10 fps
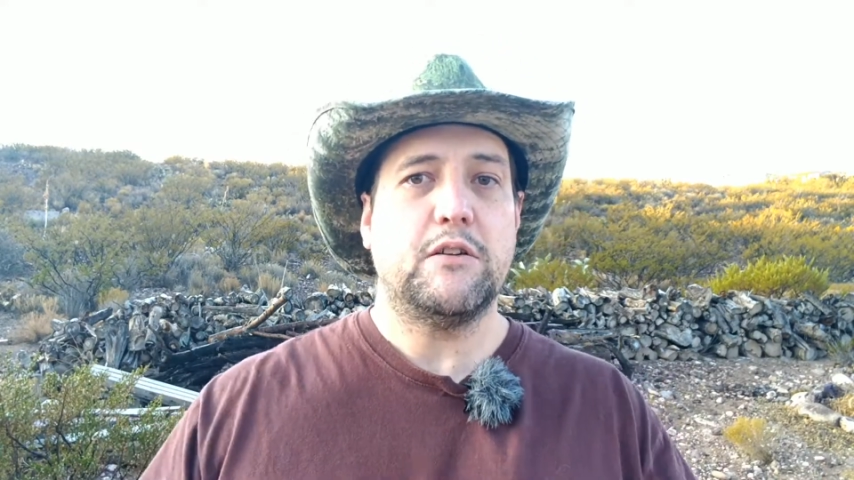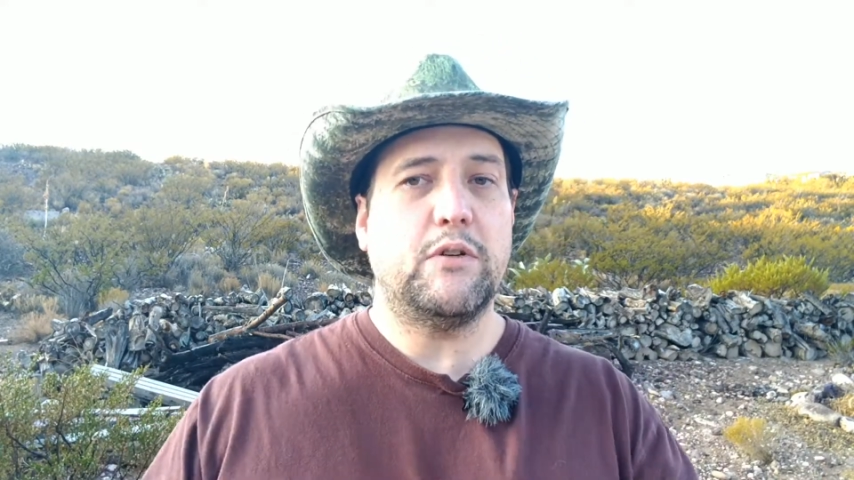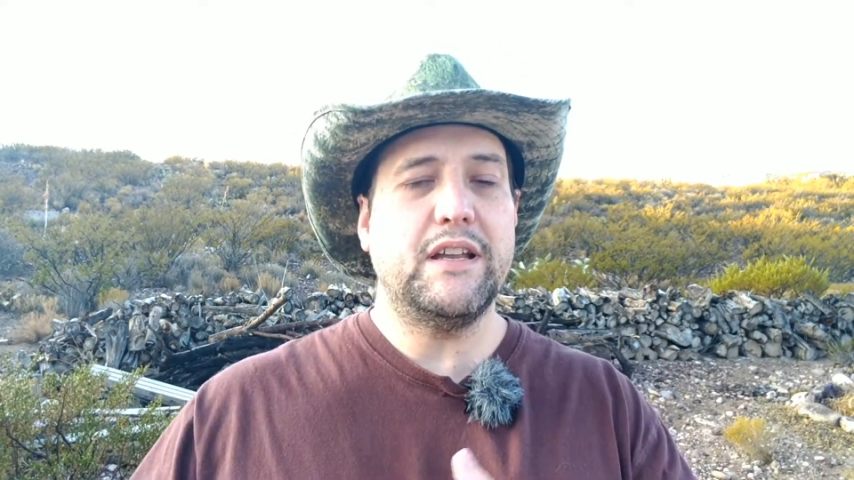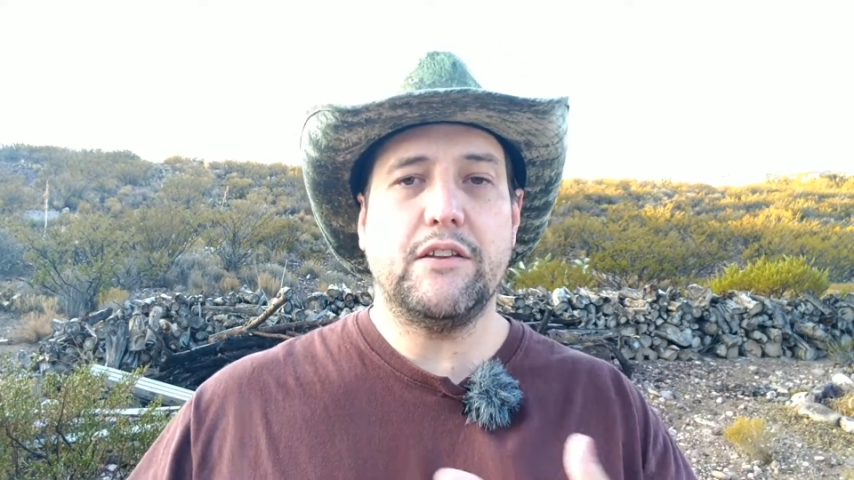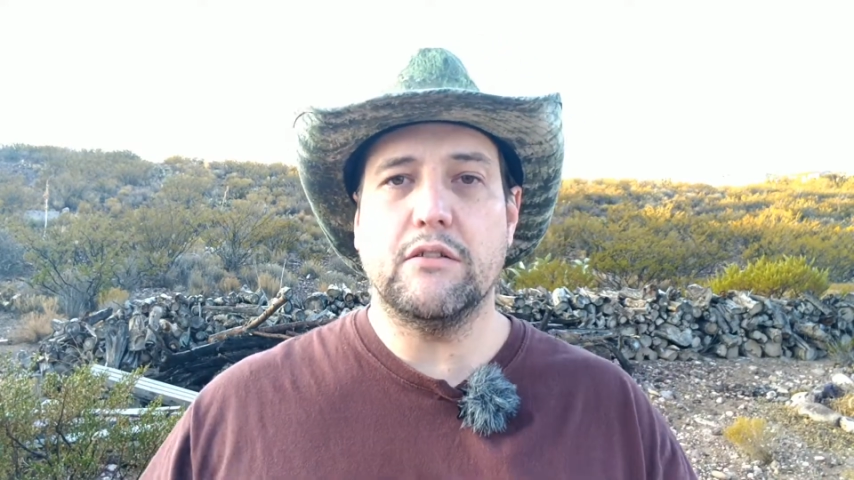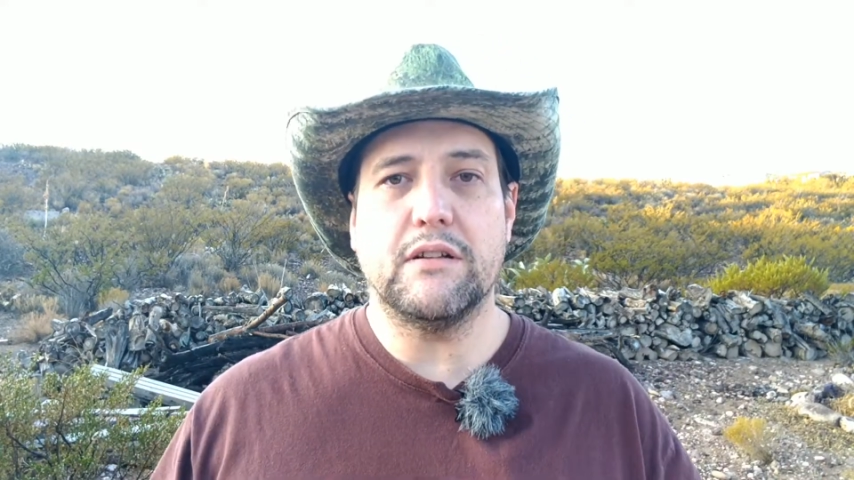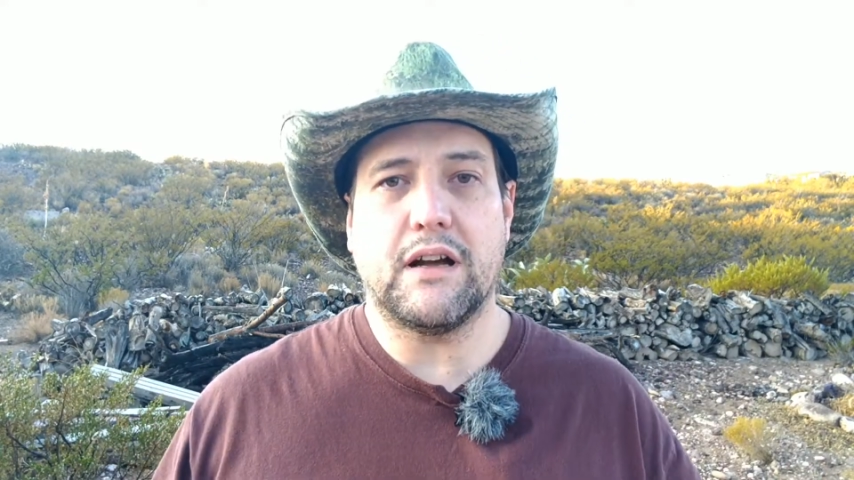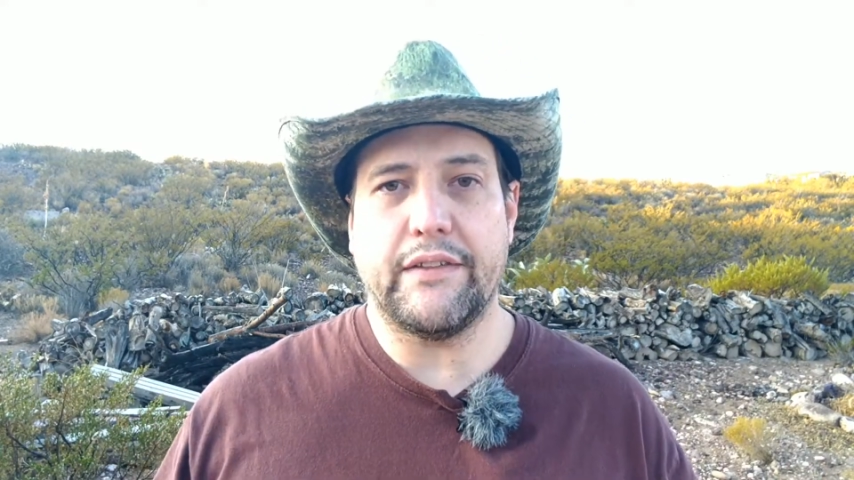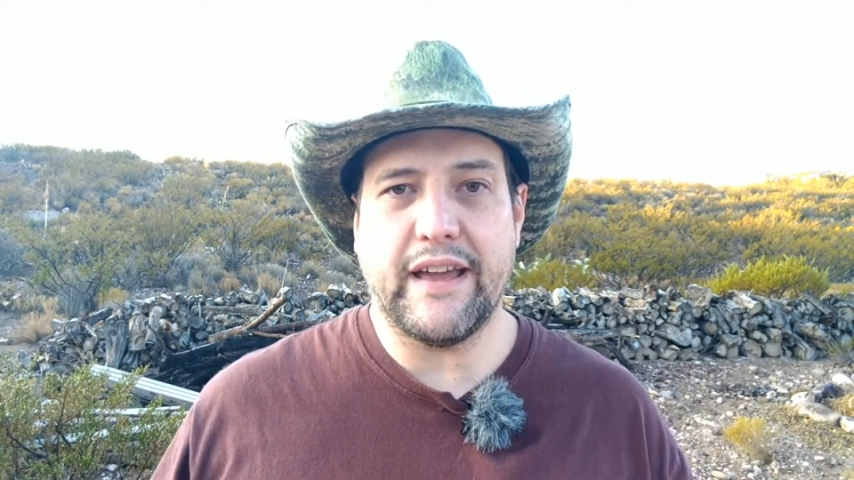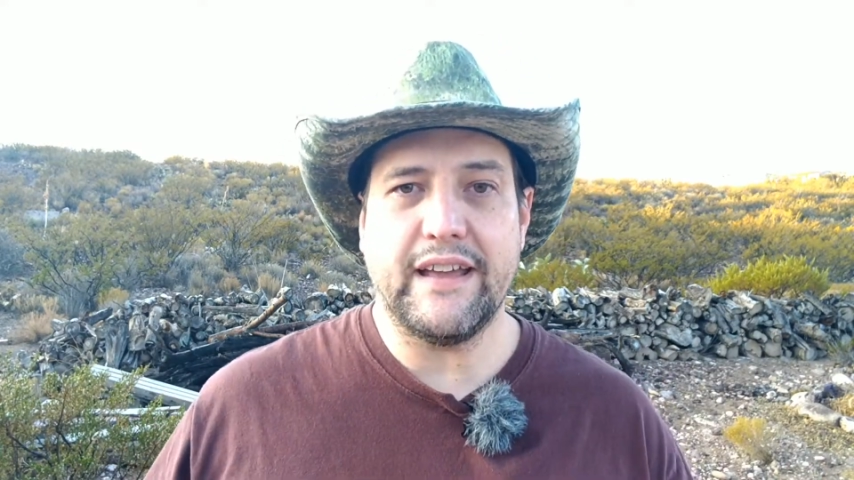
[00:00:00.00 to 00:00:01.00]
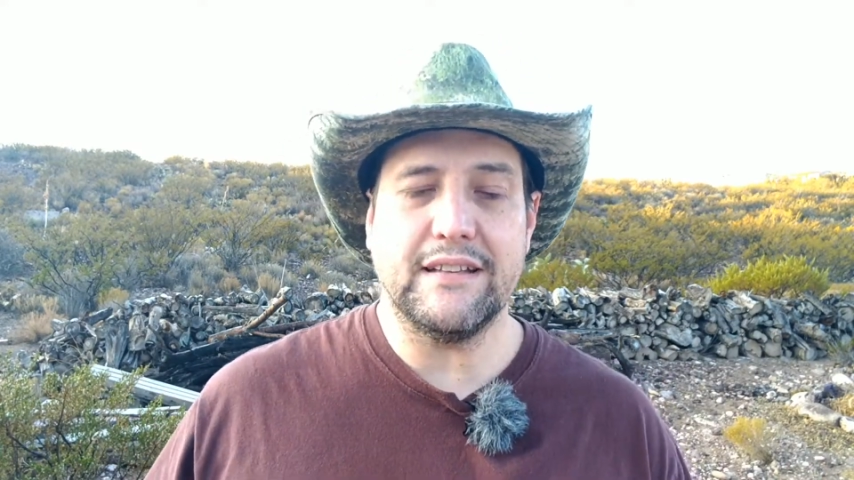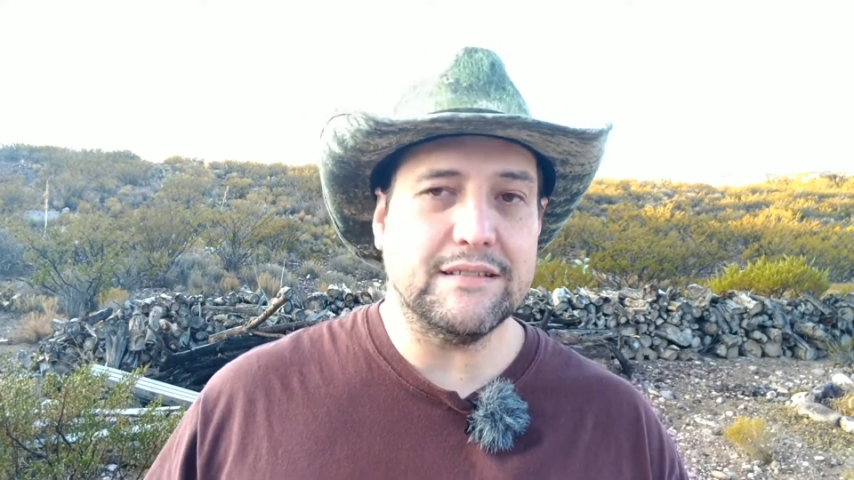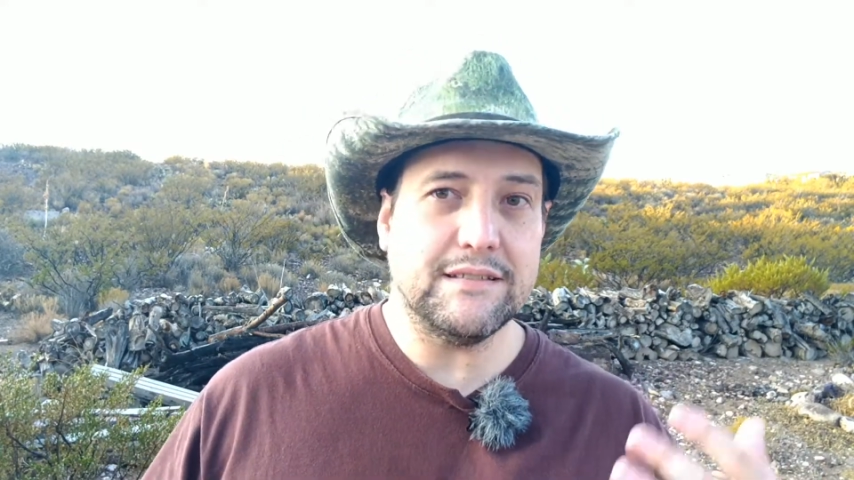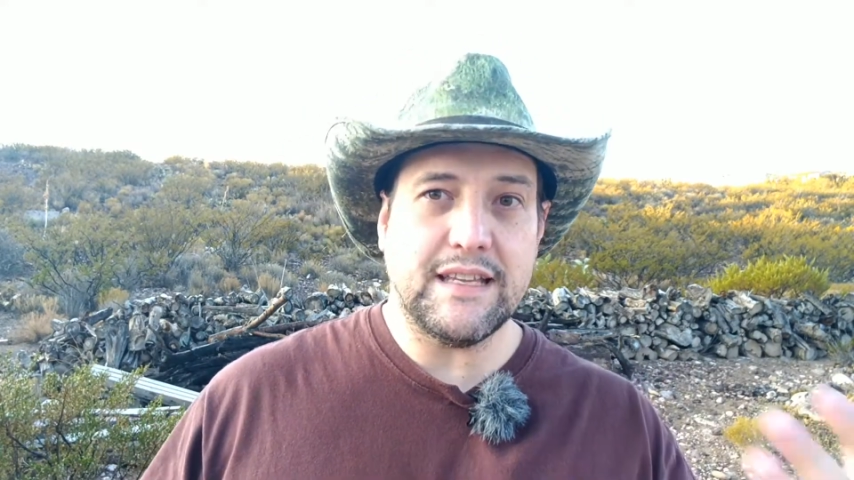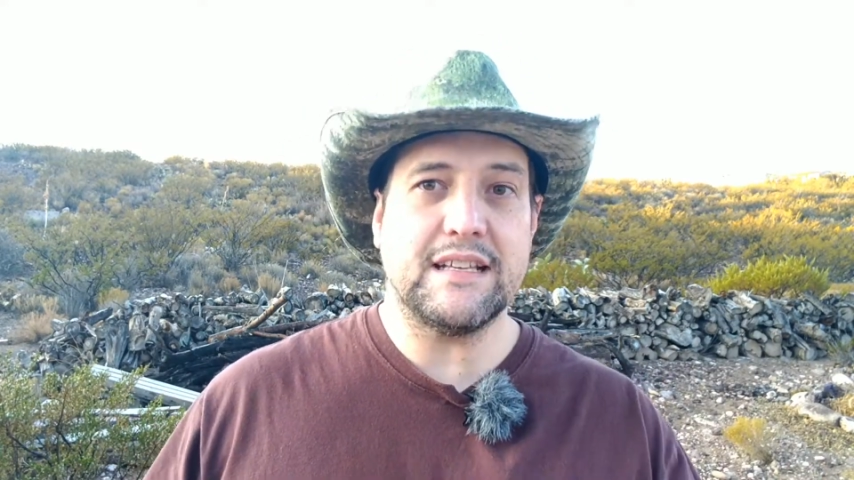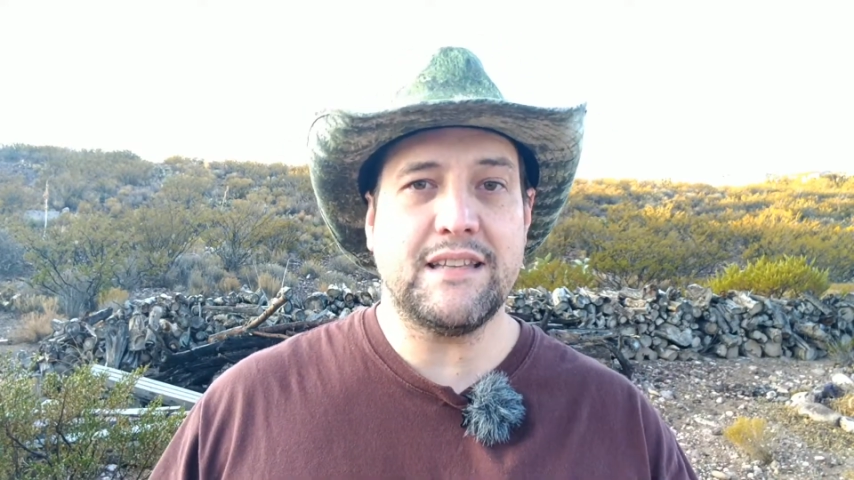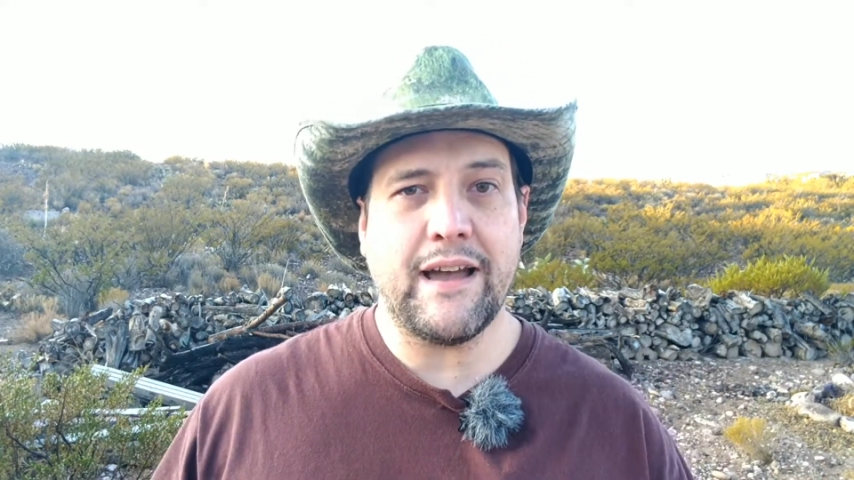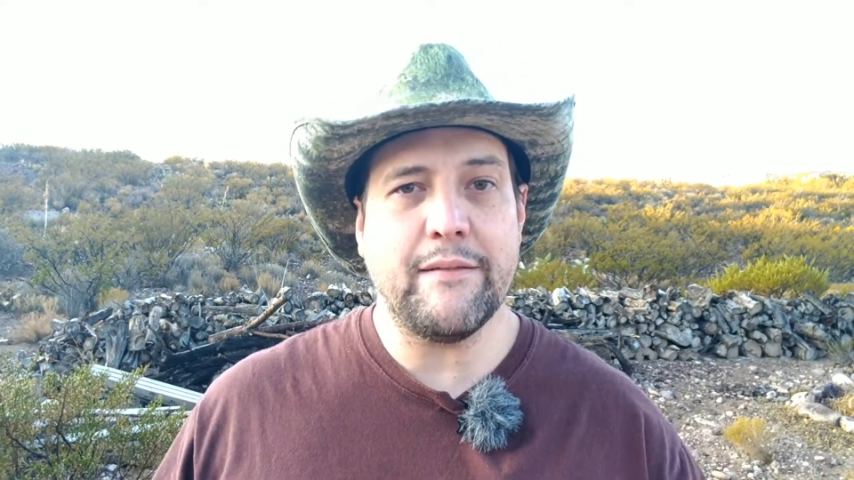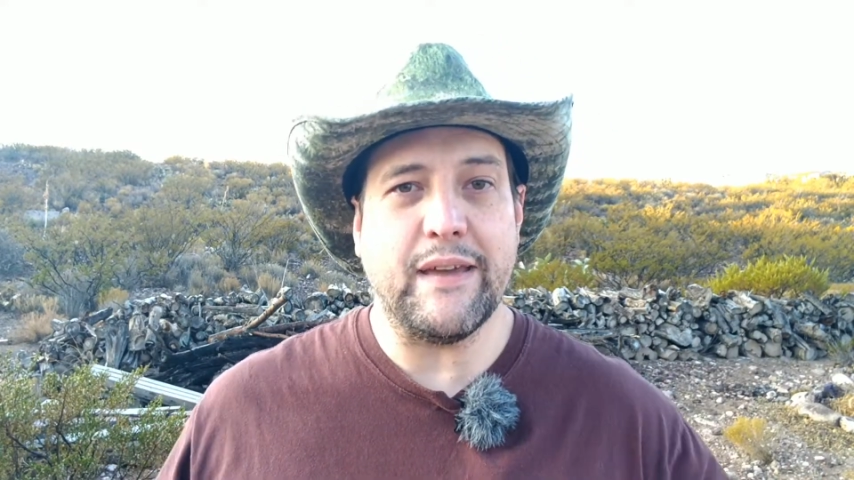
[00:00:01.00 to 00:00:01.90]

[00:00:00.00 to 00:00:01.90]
redoing all that, and it takes time.